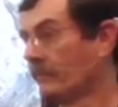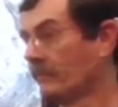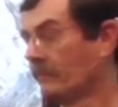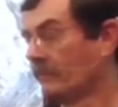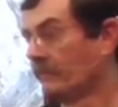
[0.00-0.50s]

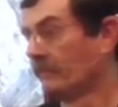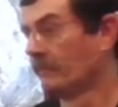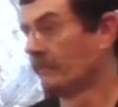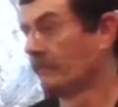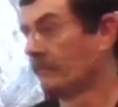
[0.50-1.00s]

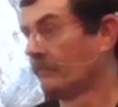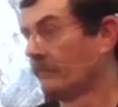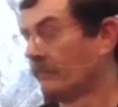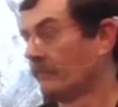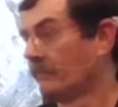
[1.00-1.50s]

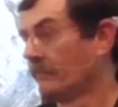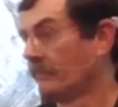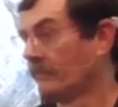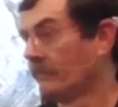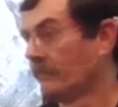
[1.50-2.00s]

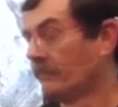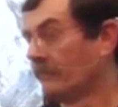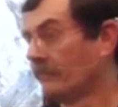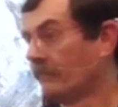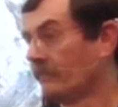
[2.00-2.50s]

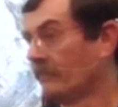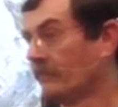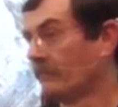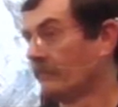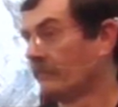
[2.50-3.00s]

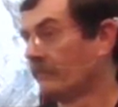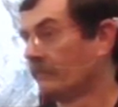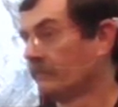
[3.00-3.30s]
No one is speaking in this clip.